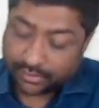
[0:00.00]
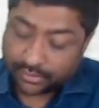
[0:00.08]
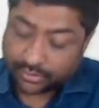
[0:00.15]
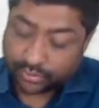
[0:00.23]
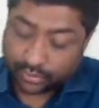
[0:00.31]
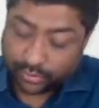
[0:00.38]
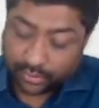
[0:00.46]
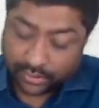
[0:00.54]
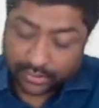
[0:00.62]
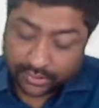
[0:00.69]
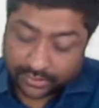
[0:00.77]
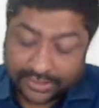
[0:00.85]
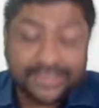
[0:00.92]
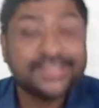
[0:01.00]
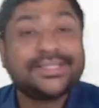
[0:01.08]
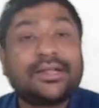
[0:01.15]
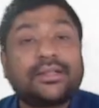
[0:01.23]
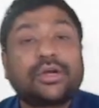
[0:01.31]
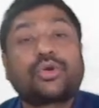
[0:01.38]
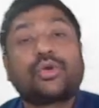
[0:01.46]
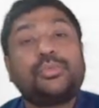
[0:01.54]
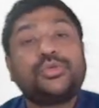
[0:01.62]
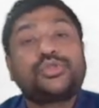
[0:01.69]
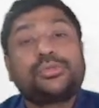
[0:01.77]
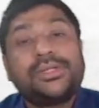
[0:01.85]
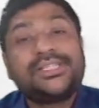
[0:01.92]
So these are the
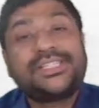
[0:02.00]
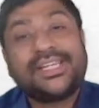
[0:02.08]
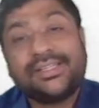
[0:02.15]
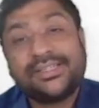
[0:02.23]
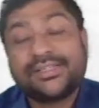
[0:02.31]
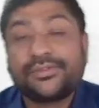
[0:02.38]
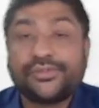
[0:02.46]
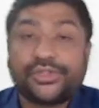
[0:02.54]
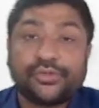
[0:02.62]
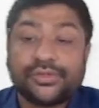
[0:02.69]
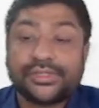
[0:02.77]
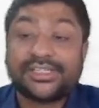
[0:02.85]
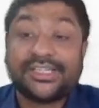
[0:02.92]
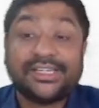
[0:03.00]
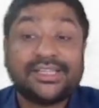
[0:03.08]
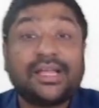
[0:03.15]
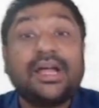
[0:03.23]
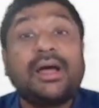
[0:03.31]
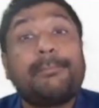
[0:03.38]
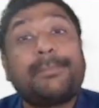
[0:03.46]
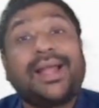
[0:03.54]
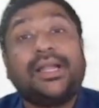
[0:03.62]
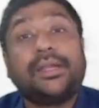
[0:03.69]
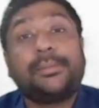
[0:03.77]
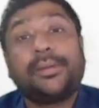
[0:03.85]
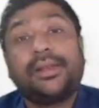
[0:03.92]
chromosomal changes which you will see in the
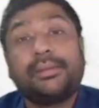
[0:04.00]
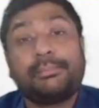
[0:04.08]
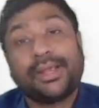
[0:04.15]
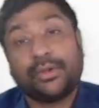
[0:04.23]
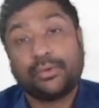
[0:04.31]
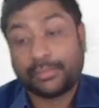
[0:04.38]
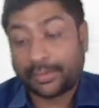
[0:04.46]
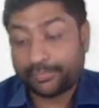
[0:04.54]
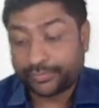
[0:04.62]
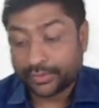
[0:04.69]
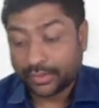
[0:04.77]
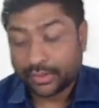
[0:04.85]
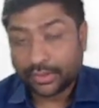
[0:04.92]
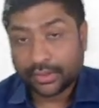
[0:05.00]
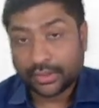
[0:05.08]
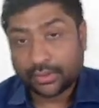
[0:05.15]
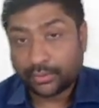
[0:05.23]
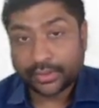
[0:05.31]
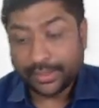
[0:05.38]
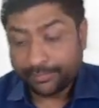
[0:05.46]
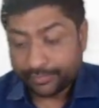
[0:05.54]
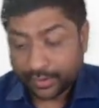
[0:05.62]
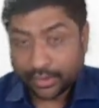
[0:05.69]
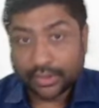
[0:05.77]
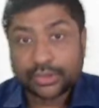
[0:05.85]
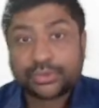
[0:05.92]
multiple myeloma. Okay,
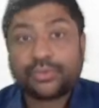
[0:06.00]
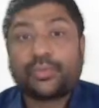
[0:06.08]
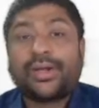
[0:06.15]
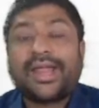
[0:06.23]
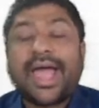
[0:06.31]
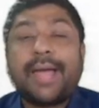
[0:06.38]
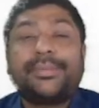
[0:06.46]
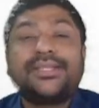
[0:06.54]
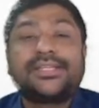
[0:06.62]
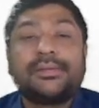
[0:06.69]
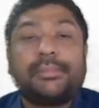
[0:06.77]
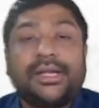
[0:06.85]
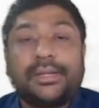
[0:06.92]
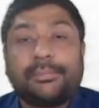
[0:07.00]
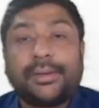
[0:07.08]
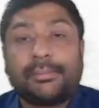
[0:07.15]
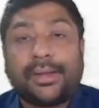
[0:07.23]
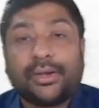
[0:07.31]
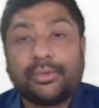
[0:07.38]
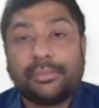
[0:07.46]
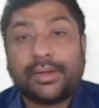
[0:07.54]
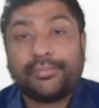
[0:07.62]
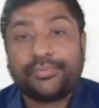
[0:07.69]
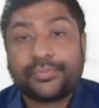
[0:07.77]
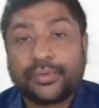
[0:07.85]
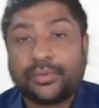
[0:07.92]
so what happens in multiple myeloma?
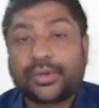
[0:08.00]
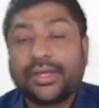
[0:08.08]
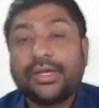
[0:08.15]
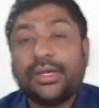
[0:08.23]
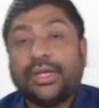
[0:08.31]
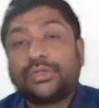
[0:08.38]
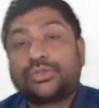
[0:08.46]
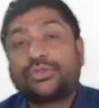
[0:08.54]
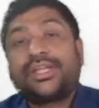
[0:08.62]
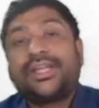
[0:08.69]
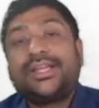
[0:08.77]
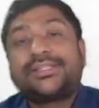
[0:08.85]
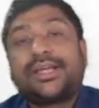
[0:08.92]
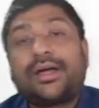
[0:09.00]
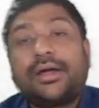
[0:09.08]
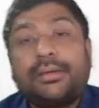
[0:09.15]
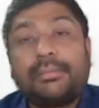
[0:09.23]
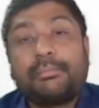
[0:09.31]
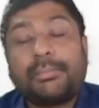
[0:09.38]
Okay, so there is a